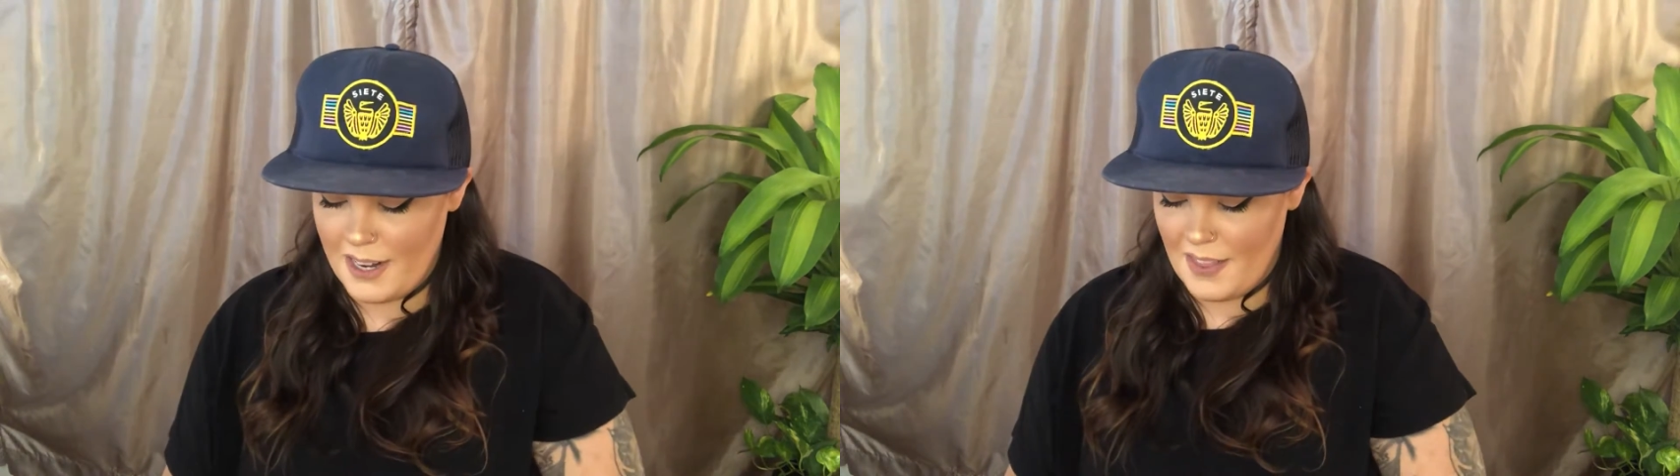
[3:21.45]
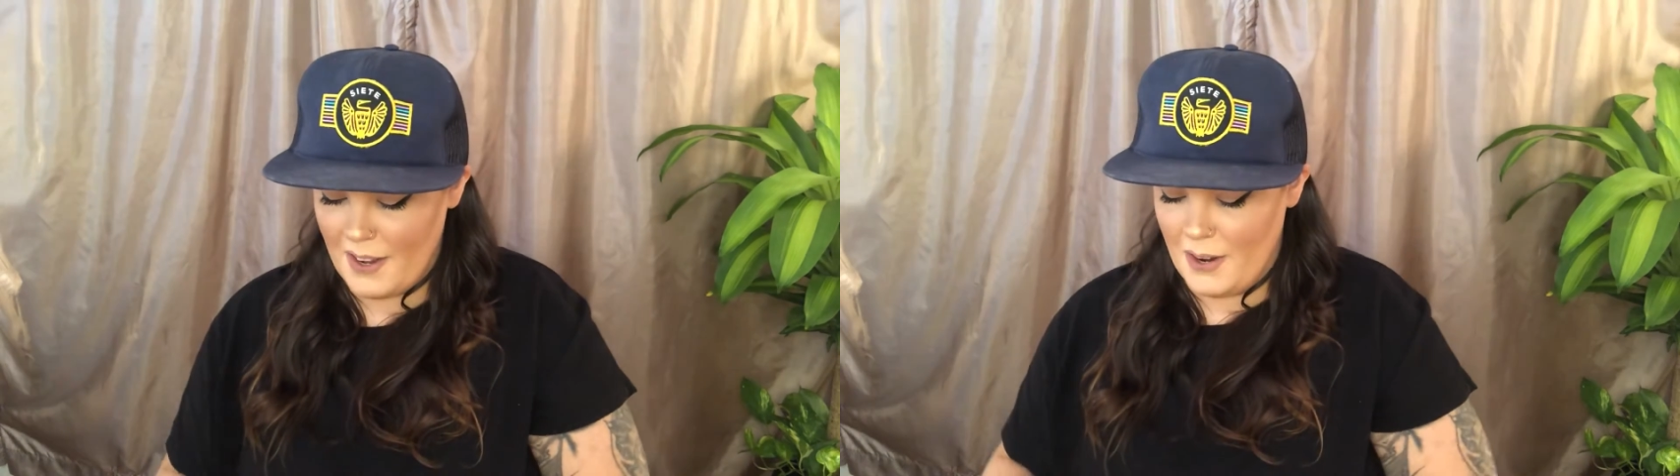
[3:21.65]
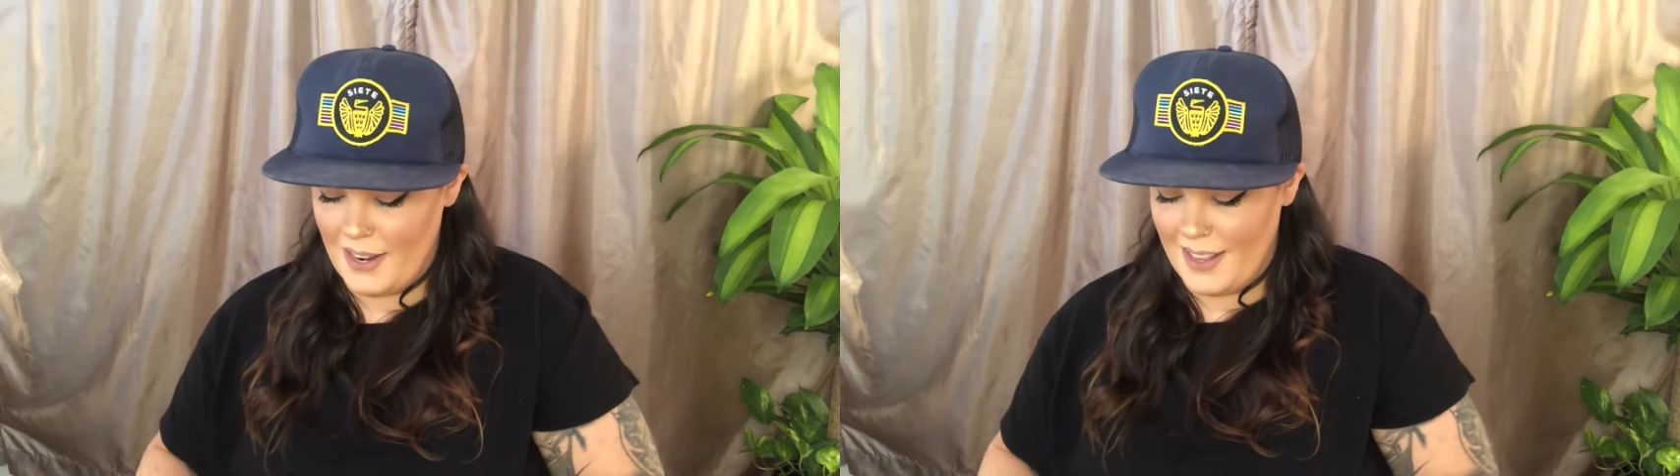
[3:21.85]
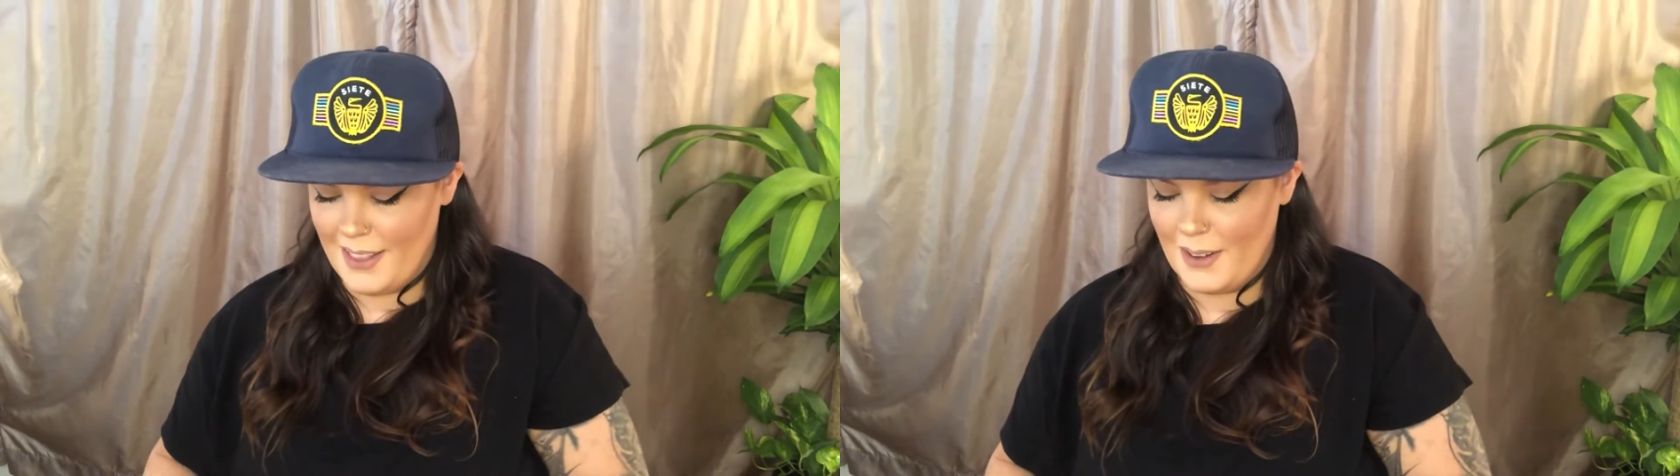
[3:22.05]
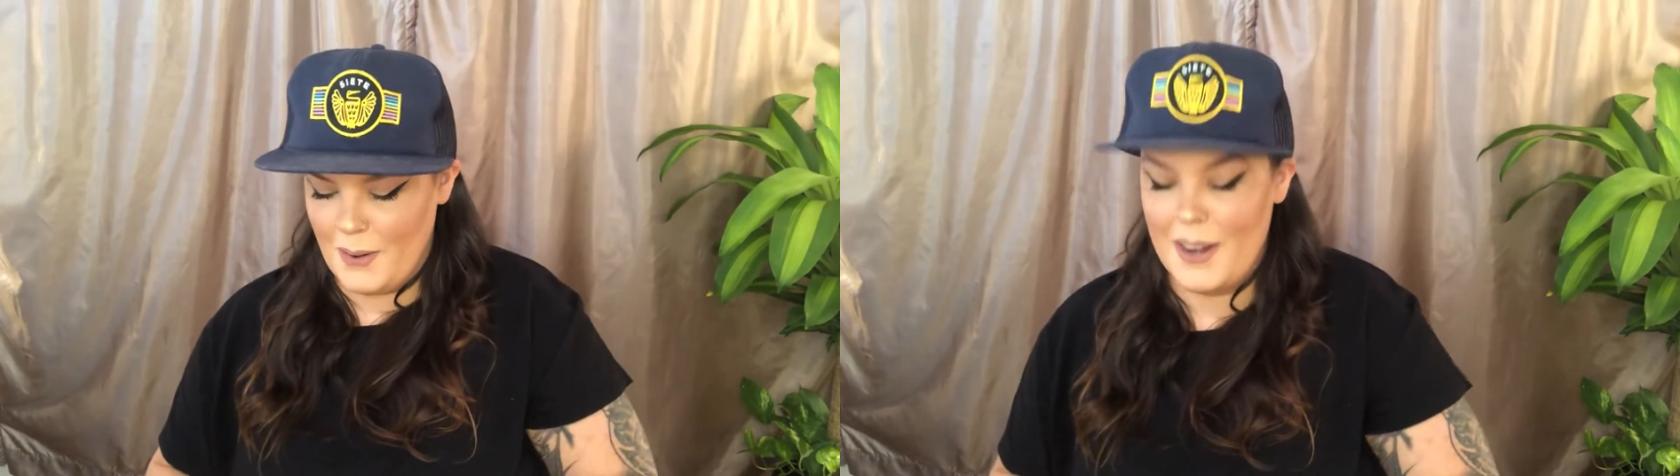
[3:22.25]
And
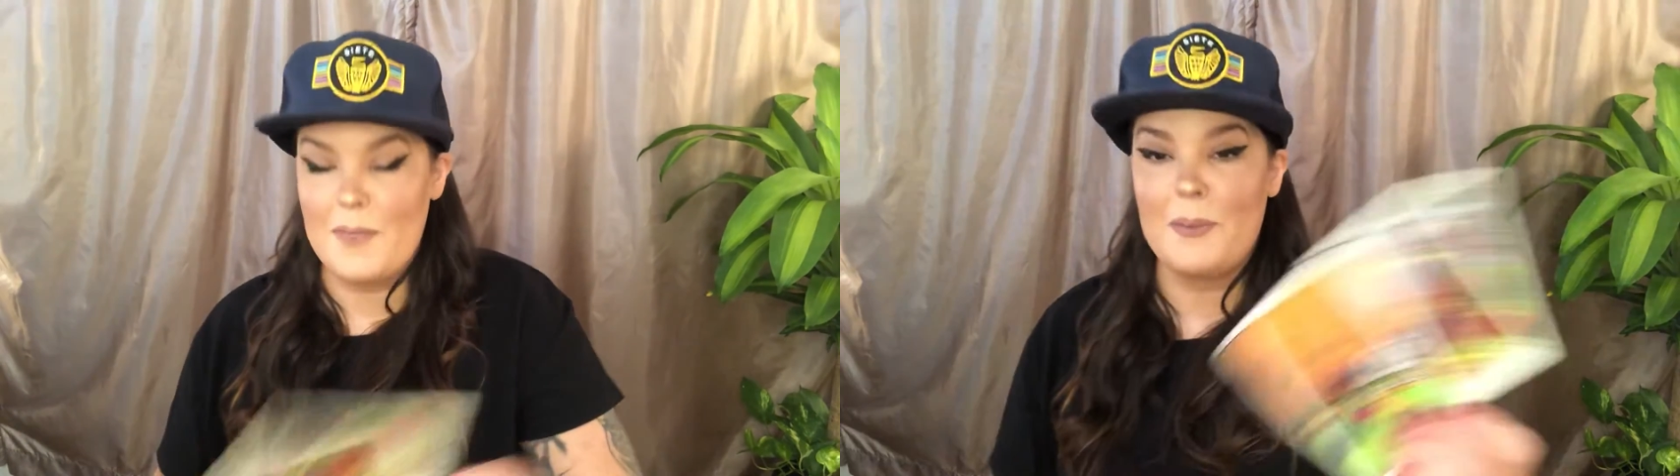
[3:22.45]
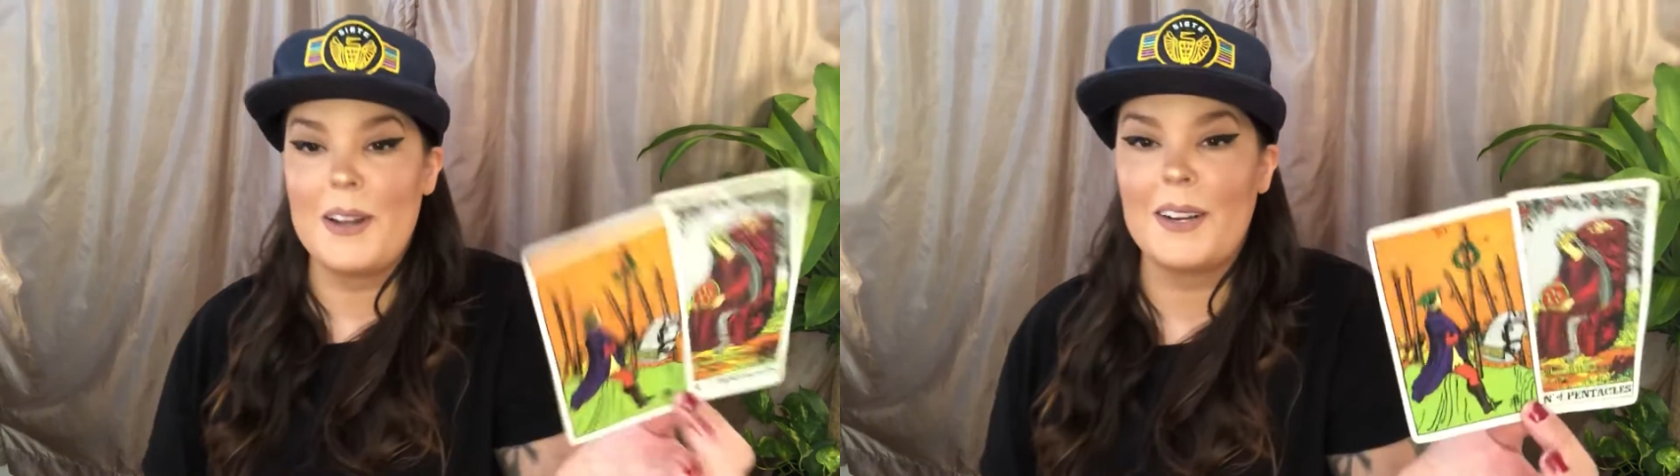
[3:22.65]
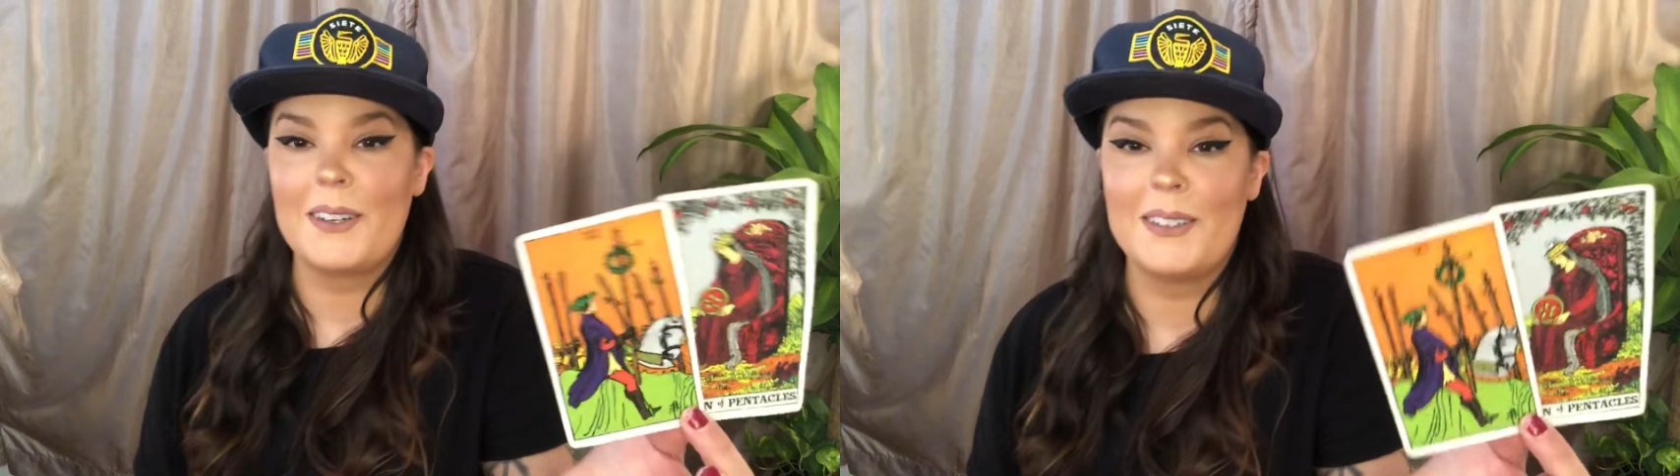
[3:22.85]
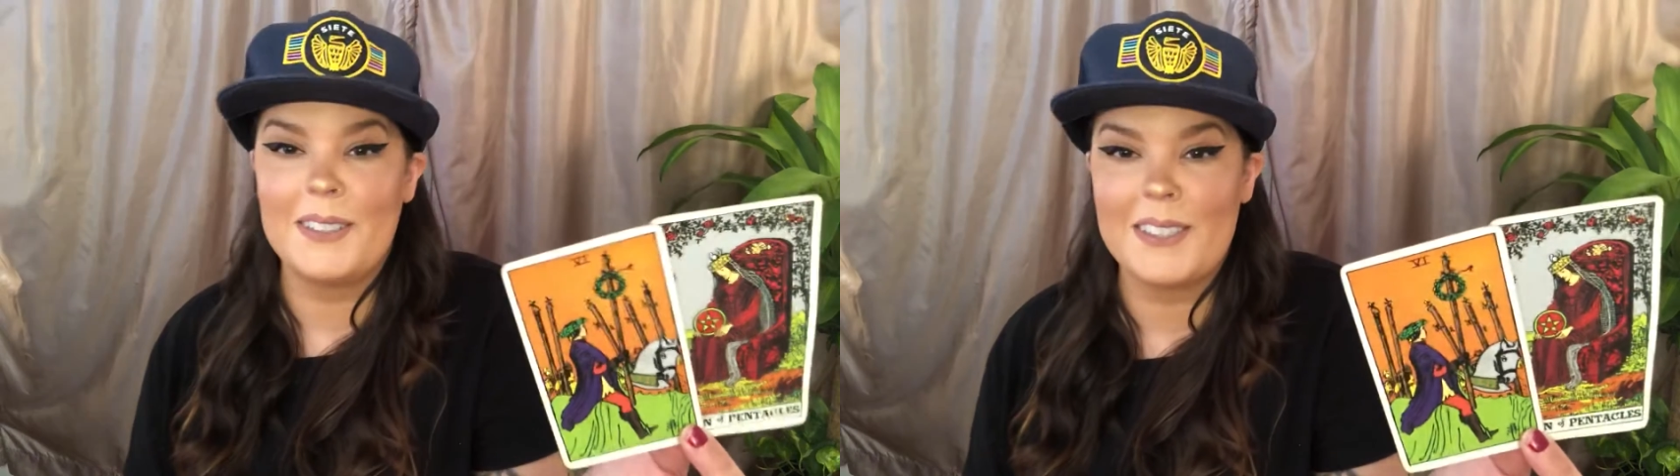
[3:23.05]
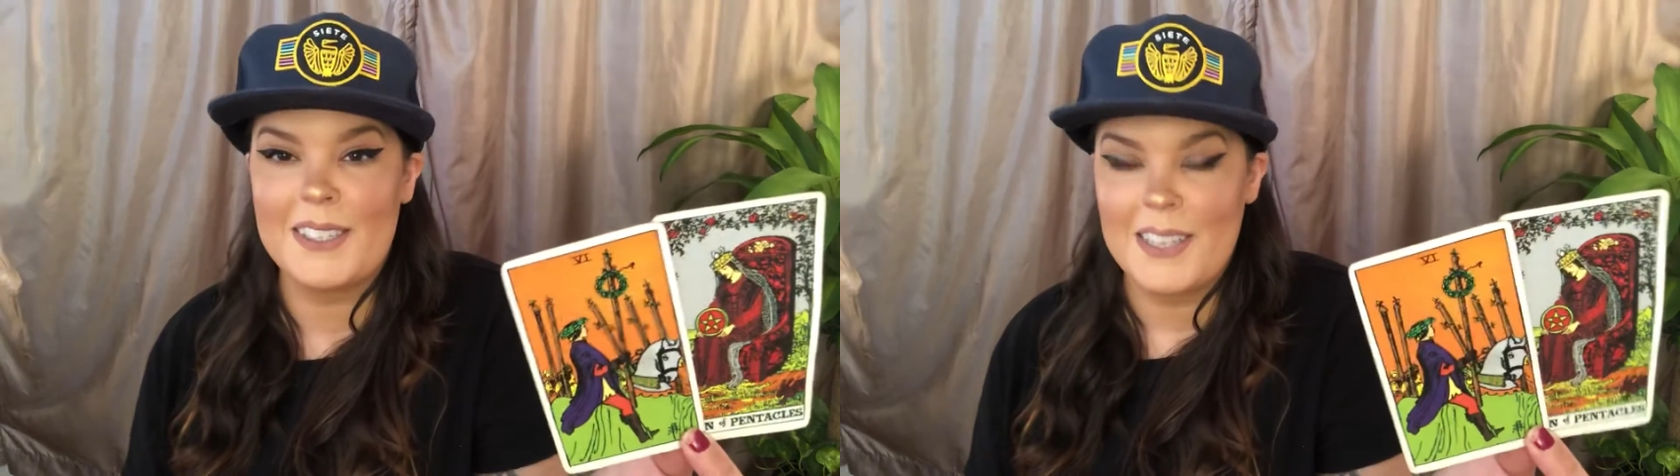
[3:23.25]
the Queen of
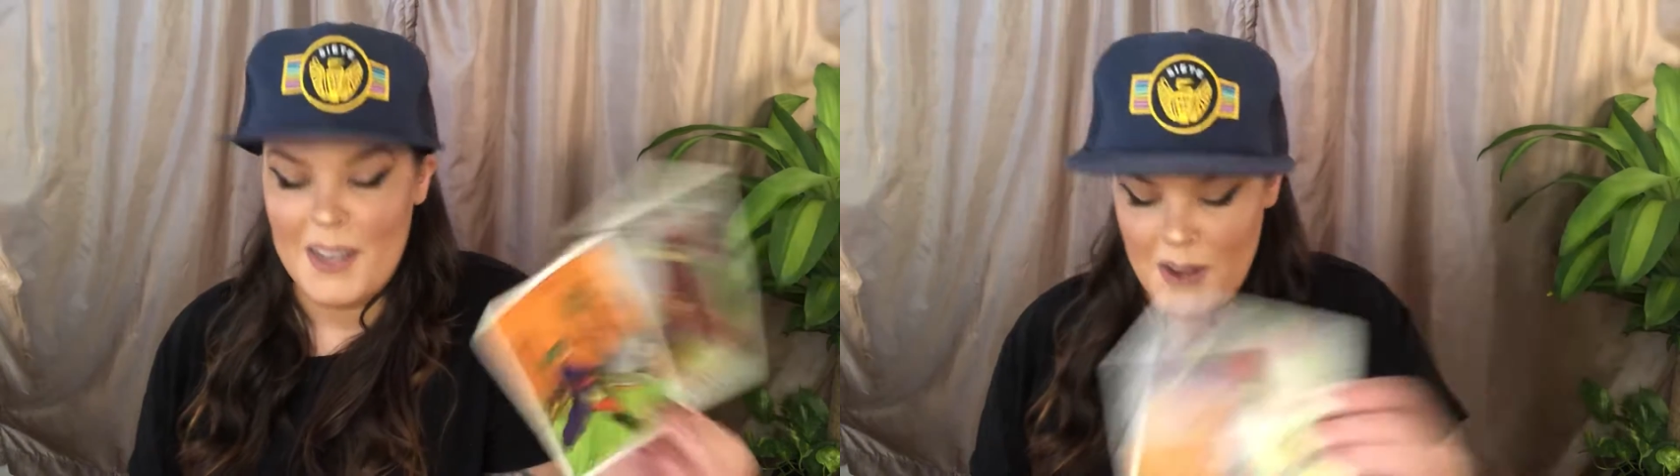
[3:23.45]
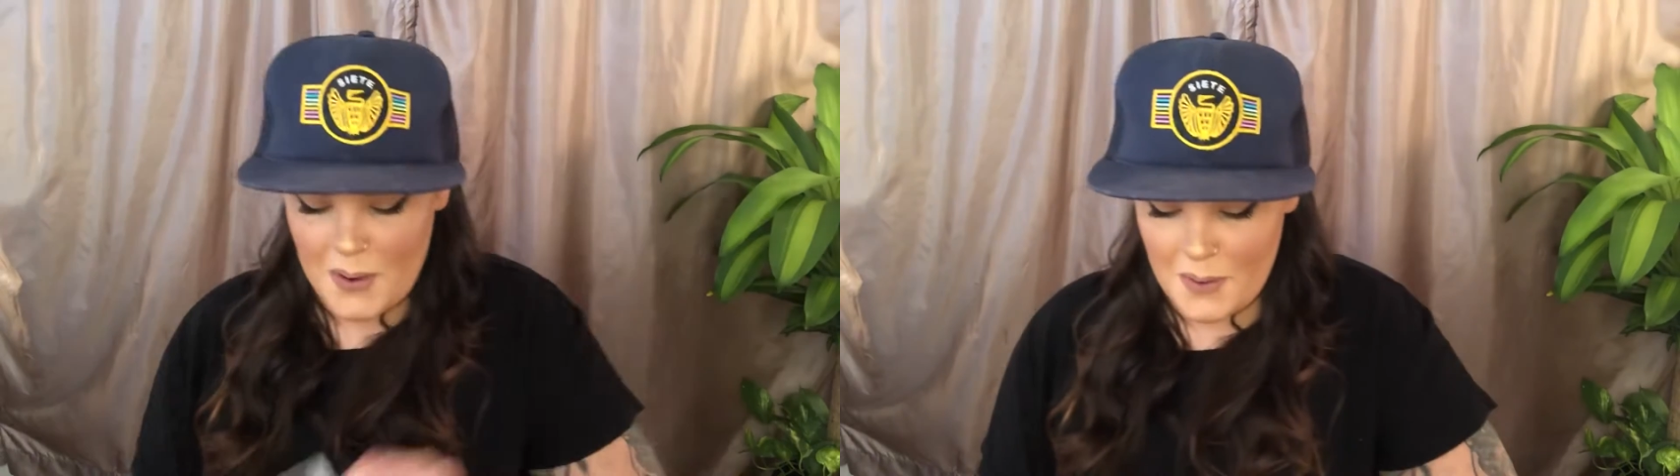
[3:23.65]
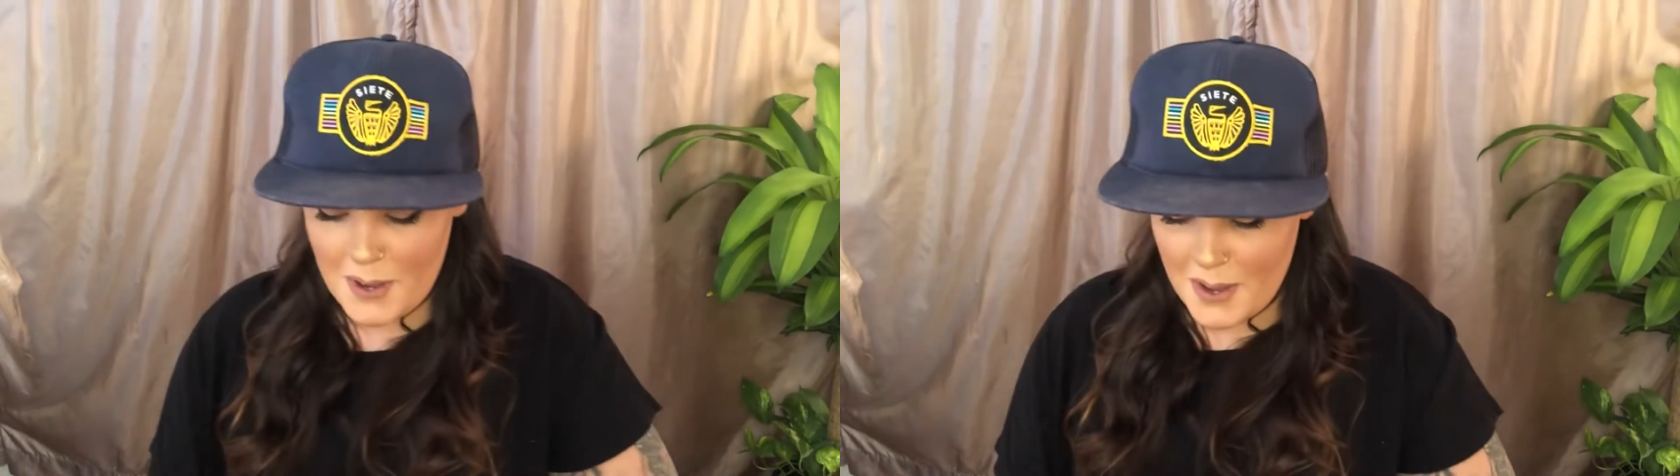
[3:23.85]
Pentacles. Woo!